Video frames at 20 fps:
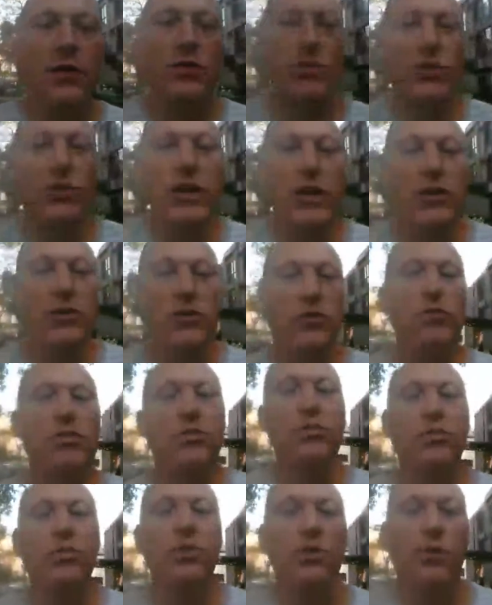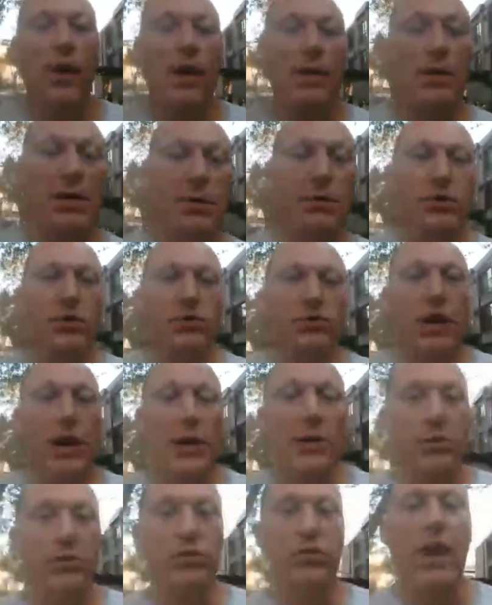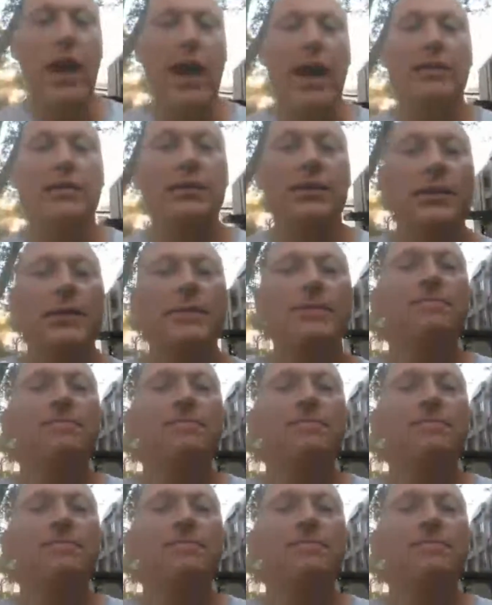Those will get you the right people you're trying to attract.